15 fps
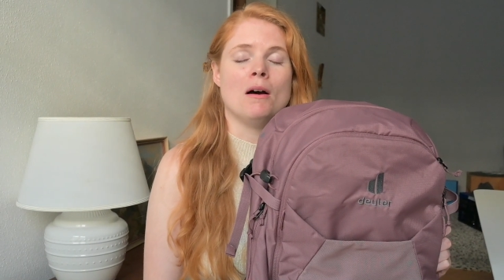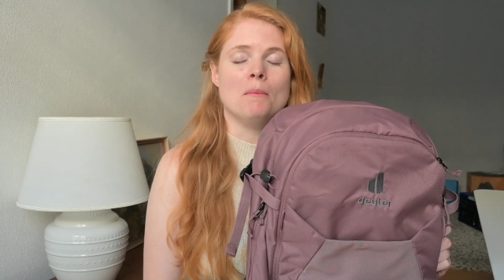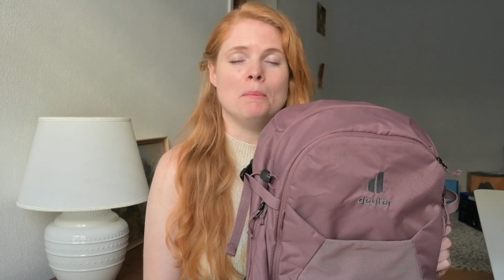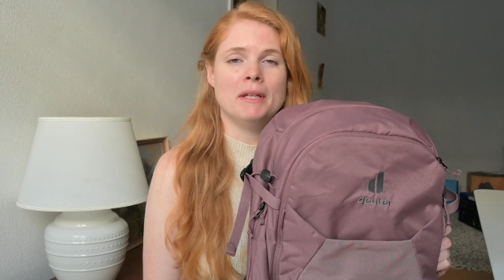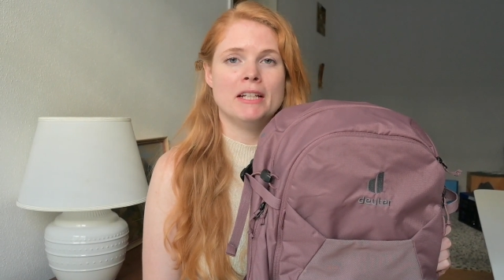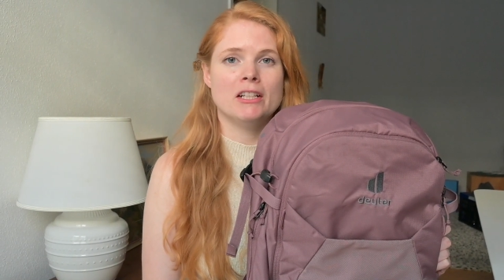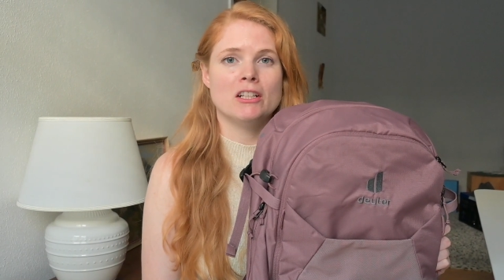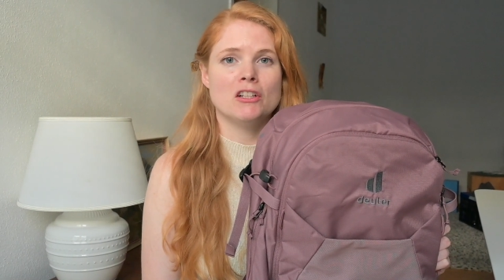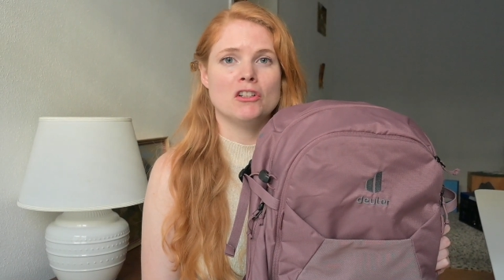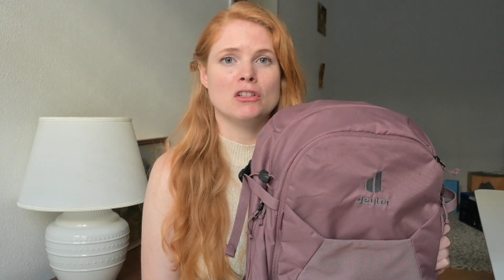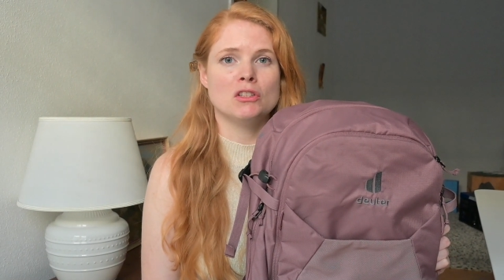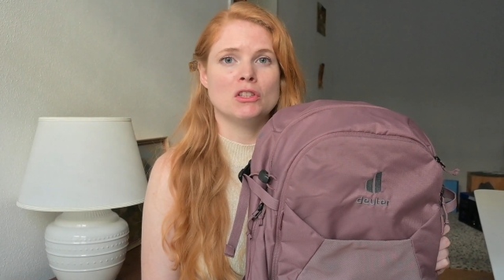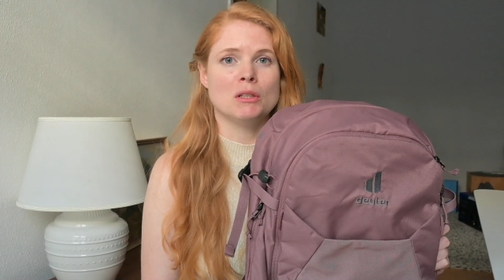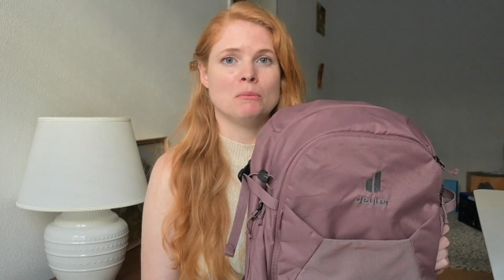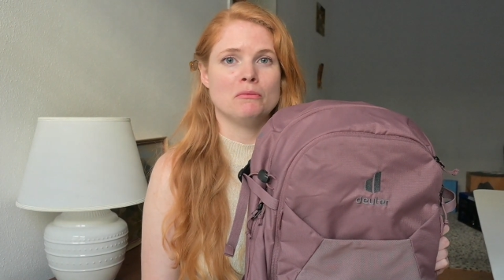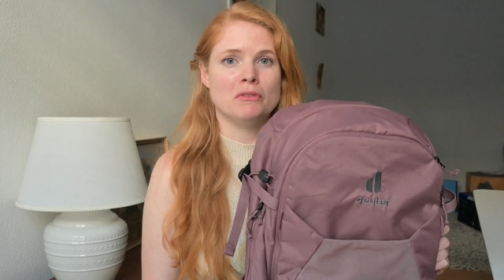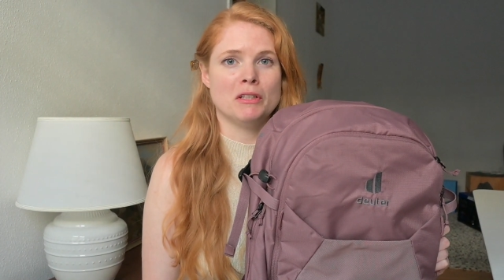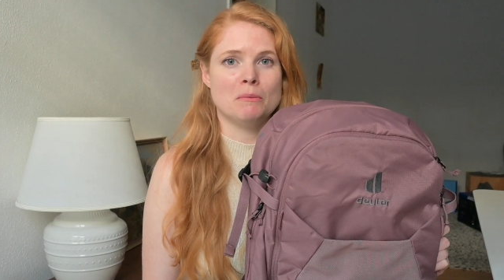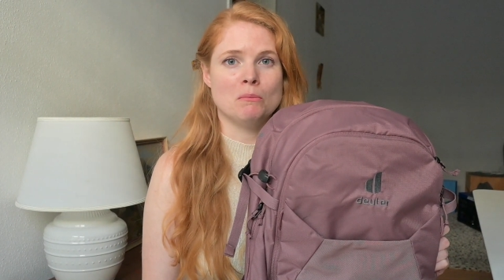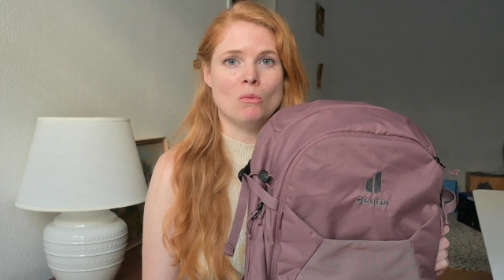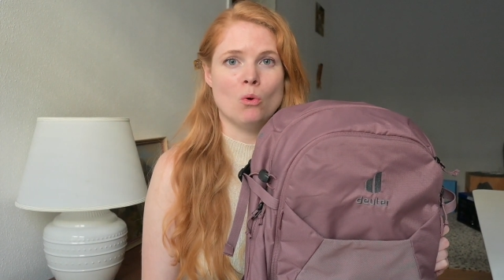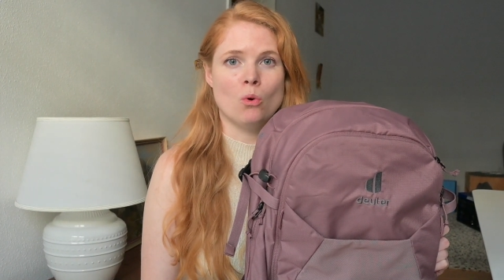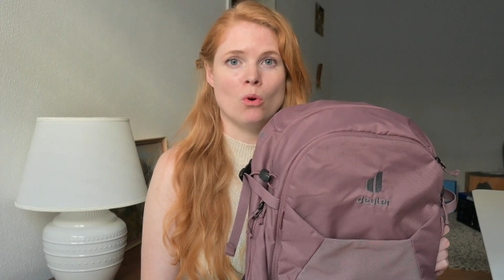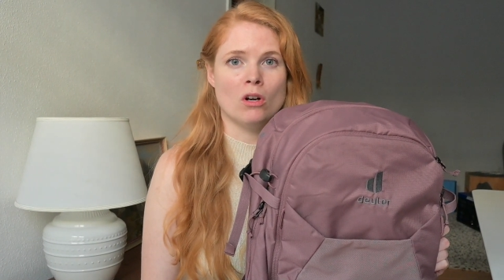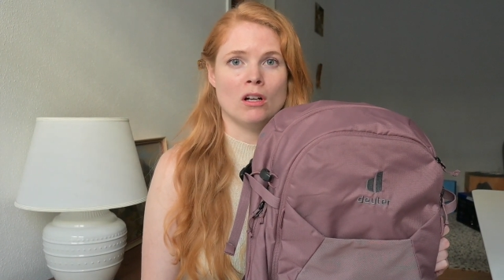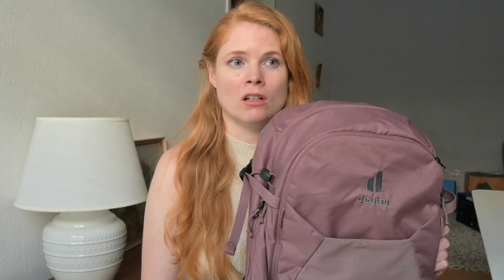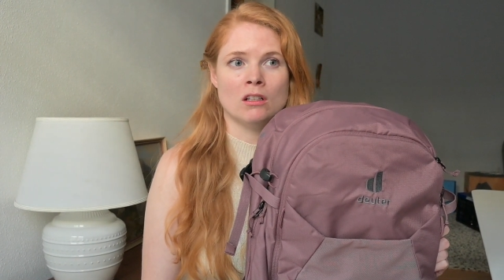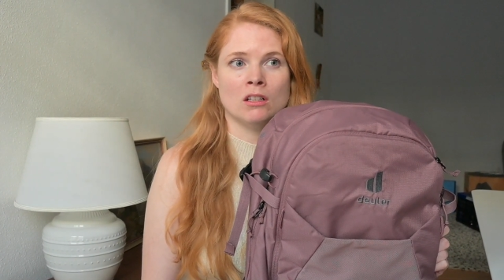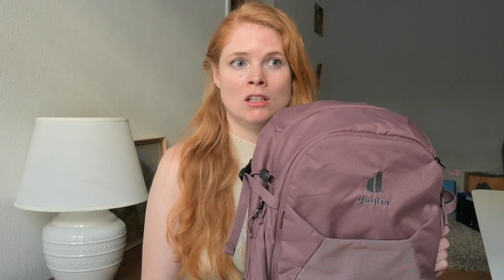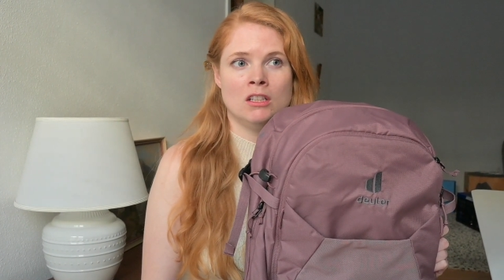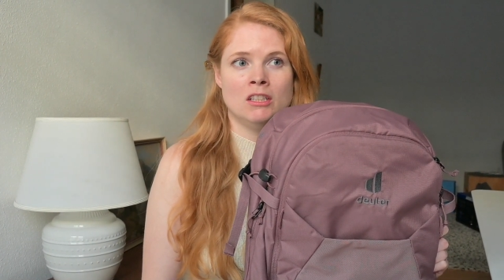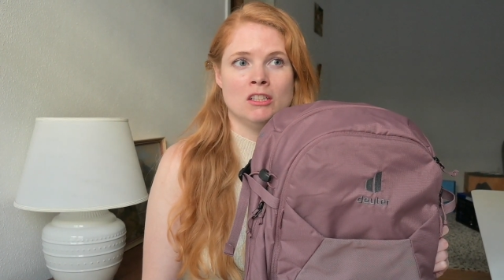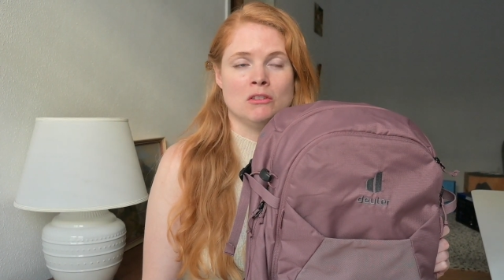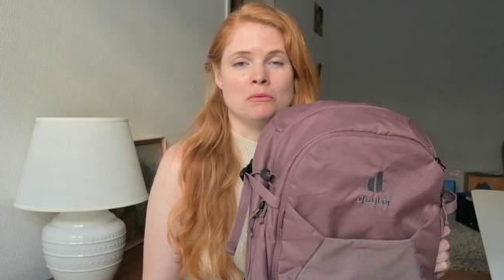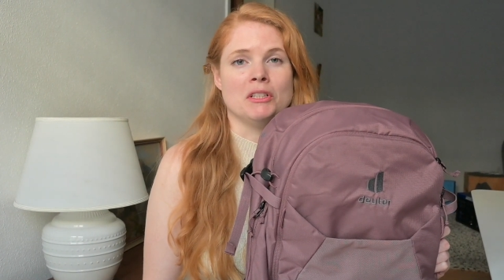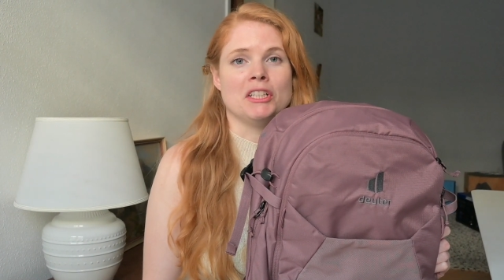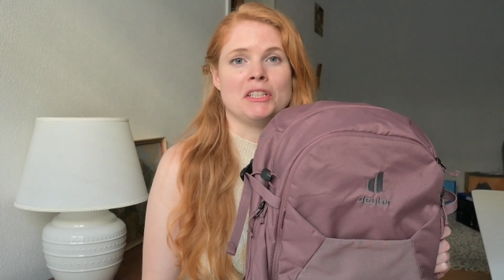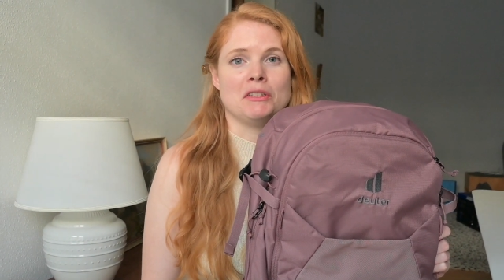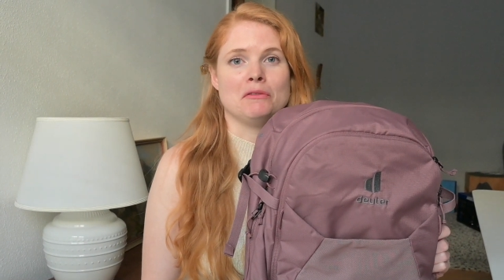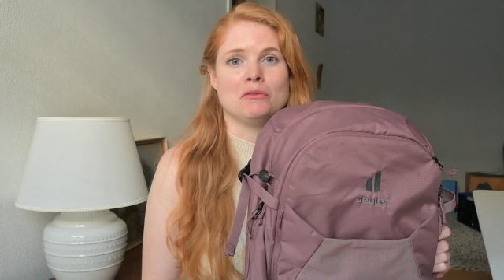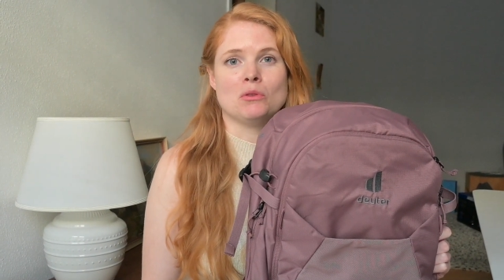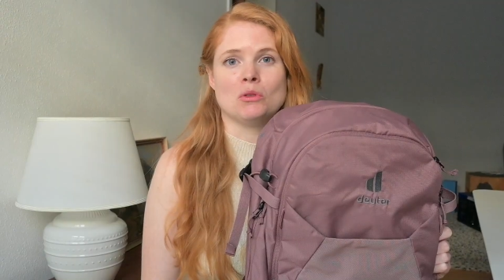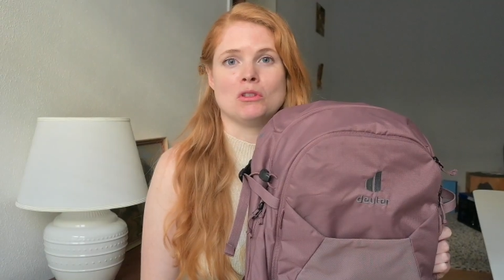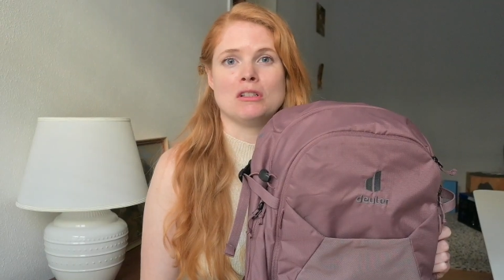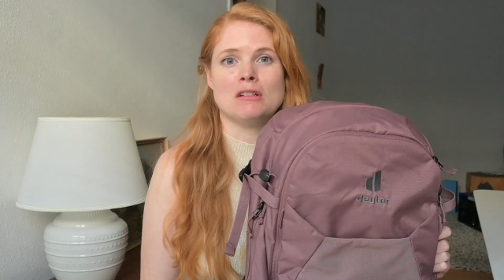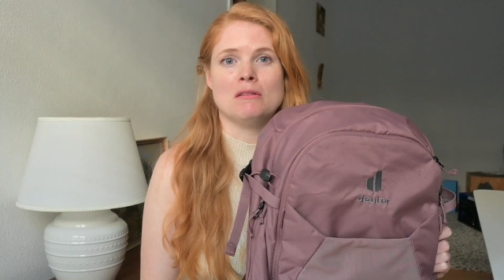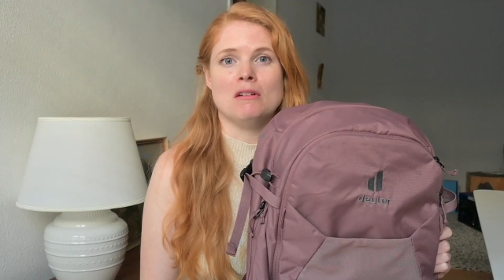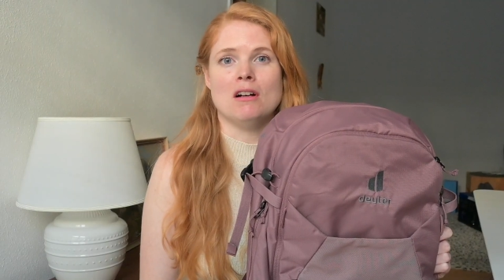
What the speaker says: bigger, something more ready for